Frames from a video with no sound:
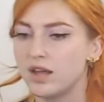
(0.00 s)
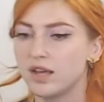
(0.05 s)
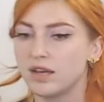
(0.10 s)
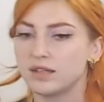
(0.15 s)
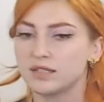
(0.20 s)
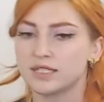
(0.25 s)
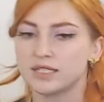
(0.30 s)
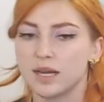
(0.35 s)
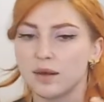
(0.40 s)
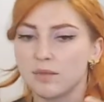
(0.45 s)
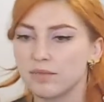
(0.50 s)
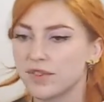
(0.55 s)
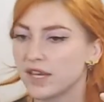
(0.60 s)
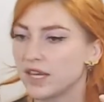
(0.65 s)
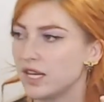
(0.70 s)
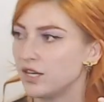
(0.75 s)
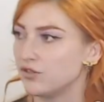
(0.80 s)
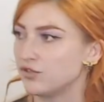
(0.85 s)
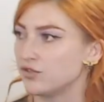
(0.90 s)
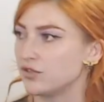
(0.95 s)
something
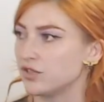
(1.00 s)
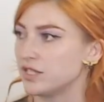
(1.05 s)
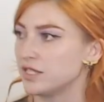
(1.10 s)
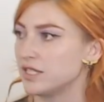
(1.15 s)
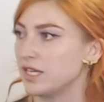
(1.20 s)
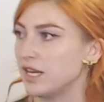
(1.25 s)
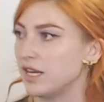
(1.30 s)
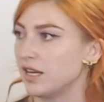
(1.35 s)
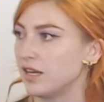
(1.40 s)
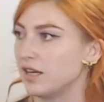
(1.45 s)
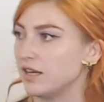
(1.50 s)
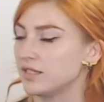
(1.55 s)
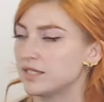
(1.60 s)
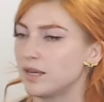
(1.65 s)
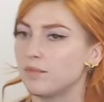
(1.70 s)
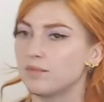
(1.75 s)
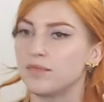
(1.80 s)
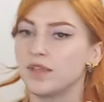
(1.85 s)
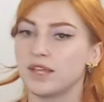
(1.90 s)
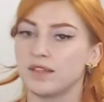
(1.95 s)
interesting,
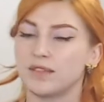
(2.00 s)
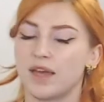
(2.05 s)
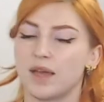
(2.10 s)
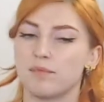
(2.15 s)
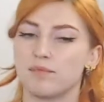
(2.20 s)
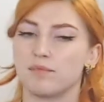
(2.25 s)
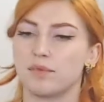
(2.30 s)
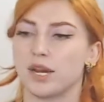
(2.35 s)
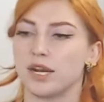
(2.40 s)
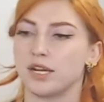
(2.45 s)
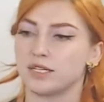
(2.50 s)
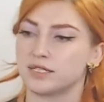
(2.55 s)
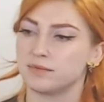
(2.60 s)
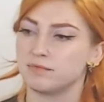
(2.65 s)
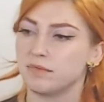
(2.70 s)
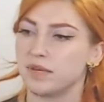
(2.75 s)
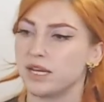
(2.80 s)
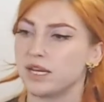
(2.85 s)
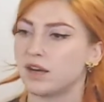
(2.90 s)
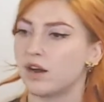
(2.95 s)
something that breaks
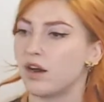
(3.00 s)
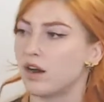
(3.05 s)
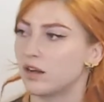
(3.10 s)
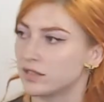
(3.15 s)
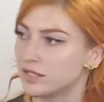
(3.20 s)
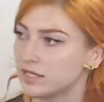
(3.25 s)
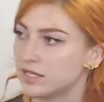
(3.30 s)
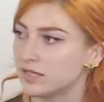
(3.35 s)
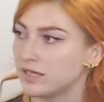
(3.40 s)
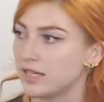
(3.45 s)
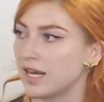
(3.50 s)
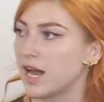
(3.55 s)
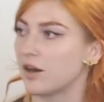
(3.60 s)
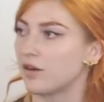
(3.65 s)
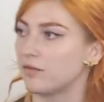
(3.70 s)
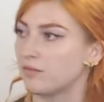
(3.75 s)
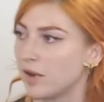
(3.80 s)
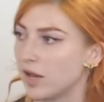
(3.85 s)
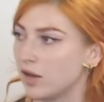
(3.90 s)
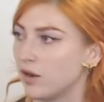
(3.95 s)
me constantly
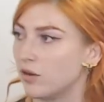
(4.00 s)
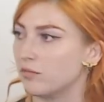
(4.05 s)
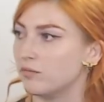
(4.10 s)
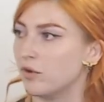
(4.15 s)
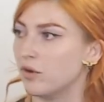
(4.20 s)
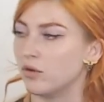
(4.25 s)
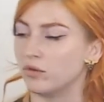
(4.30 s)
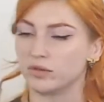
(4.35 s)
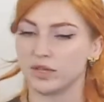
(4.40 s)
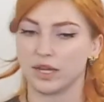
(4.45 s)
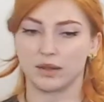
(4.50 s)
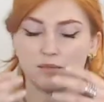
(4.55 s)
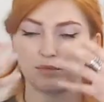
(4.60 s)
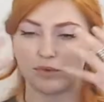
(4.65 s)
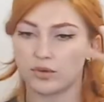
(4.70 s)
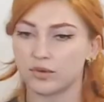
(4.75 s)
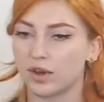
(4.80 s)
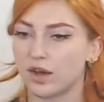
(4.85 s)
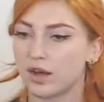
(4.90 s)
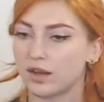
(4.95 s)
out of my own mold, like
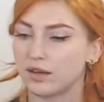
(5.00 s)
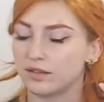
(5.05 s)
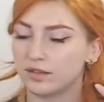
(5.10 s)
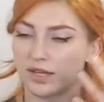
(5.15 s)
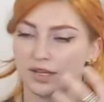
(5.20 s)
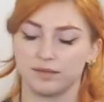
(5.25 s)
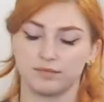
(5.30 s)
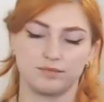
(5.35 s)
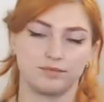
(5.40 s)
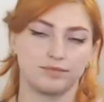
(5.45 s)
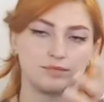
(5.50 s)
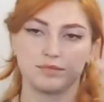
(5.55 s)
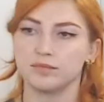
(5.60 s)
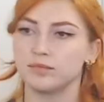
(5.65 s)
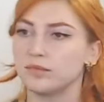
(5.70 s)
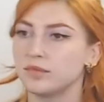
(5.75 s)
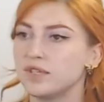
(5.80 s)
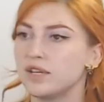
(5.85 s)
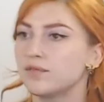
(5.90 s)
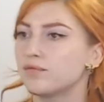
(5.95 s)
put on like
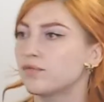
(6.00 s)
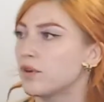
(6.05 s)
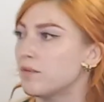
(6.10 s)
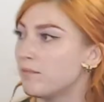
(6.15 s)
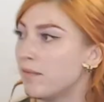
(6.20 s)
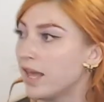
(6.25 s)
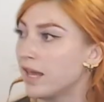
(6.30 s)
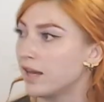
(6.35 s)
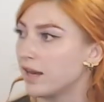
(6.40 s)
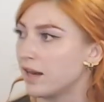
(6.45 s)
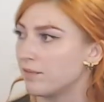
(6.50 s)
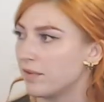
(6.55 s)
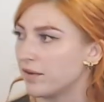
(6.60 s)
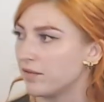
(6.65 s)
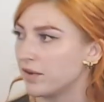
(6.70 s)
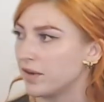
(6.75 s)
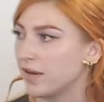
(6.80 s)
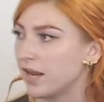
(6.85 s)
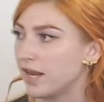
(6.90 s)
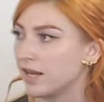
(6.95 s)
different makeup
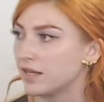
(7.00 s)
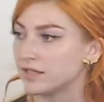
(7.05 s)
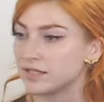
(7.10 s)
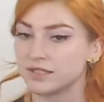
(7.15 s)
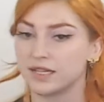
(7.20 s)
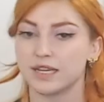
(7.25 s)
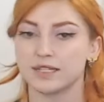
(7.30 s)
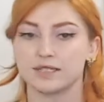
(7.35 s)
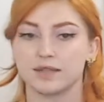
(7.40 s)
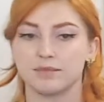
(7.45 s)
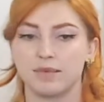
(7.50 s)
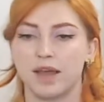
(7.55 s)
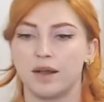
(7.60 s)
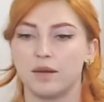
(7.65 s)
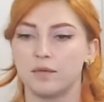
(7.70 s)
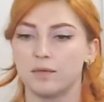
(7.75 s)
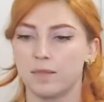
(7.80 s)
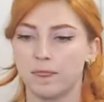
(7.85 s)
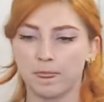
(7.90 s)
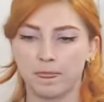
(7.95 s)
every day. It's less
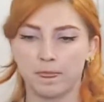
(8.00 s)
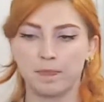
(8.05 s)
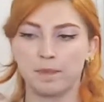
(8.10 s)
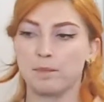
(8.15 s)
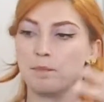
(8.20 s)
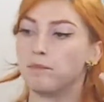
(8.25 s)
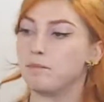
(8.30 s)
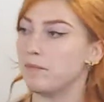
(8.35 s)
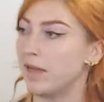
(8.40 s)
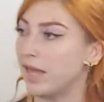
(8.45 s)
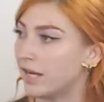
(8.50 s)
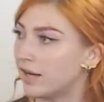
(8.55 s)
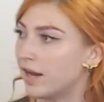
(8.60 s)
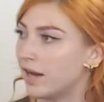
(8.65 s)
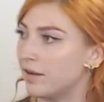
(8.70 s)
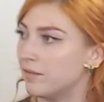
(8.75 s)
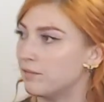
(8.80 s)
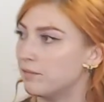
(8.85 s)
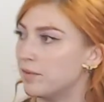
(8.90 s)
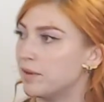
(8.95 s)
about
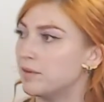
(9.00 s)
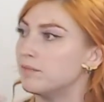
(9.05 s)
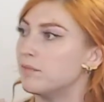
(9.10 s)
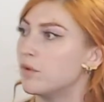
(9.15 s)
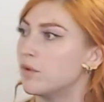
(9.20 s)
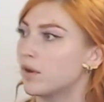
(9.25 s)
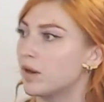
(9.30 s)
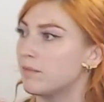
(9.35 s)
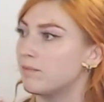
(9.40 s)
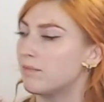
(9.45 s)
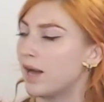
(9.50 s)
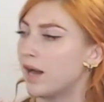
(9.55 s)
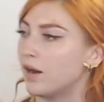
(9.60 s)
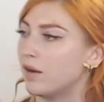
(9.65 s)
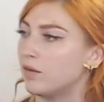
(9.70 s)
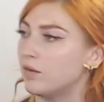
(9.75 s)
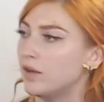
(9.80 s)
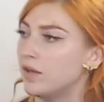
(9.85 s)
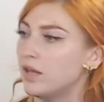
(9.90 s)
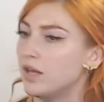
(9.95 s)
makeup, but more
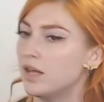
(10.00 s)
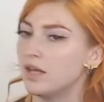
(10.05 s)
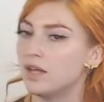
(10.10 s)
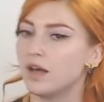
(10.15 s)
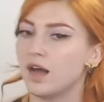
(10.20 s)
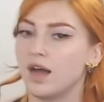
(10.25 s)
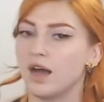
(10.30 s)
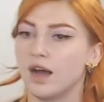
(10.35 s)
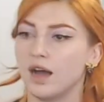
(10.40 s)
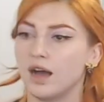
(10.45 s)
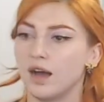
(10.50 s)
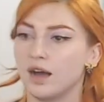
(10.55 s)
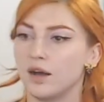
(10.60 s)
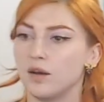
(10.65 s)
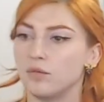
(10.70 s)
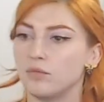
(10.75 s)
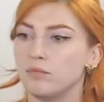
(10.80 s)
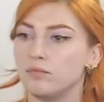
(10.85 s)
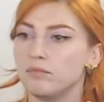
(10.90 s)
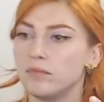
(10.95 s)
about
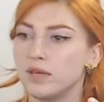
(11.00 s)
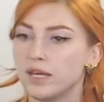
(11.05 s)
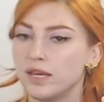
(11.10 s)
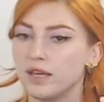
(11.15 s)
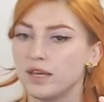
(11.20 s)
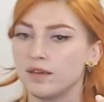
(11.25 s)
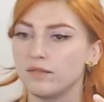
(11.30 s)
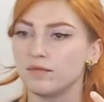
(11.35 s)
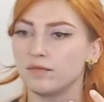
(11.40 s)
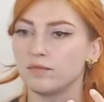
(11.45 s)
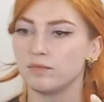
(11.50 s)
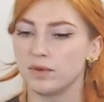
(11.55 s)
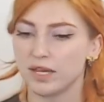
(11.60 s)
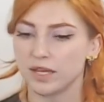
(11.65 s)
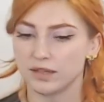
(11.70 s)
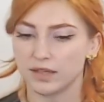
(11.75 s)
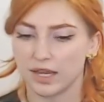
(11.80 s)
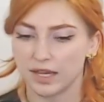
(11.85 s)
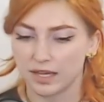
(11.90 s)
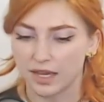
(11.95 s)
me
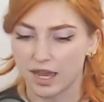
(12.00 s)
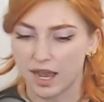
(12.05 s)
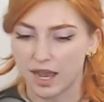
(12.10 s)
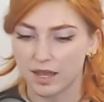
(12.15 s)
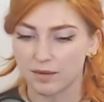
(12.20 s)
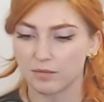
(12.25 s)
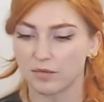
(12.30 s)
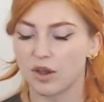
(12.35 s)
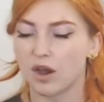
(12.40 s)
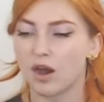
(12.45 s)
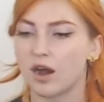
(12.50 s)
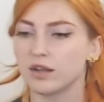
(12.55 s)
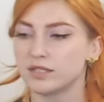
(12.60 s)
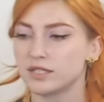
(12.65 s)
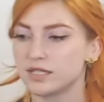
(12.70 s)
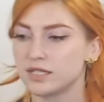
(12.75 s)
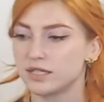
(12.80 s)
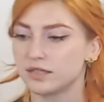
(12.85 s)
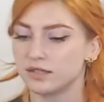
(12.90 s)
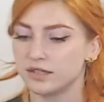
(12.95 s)
being like, I'm
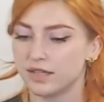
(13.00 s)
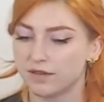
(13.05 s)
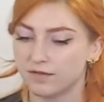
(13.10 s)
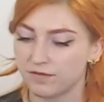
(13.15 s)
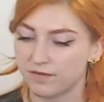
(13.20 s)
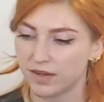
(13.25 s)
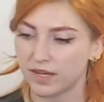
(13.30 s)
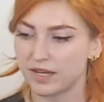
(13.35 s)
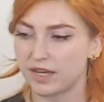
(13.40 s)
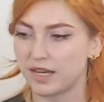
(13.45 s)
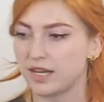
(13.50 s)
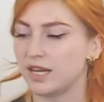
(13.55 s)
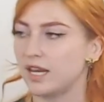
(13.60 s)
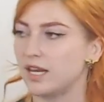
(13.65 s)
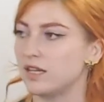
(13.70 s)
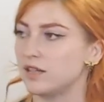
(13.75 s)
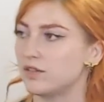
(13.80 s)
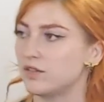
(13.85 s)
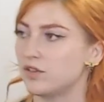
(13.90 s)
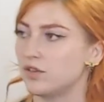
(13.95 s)
constantly feeding
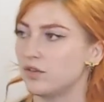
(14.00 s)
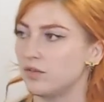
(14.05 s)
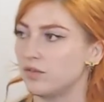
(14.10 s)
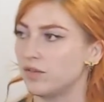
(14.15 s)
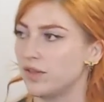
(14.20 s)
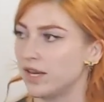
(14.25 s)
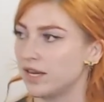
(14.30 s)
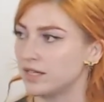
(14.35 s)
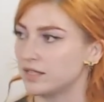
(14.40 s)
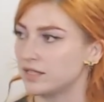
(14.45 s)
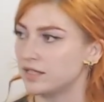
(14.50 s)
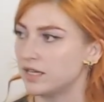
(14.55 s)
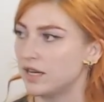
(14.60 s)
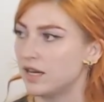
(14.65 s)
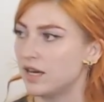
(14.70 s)
into this,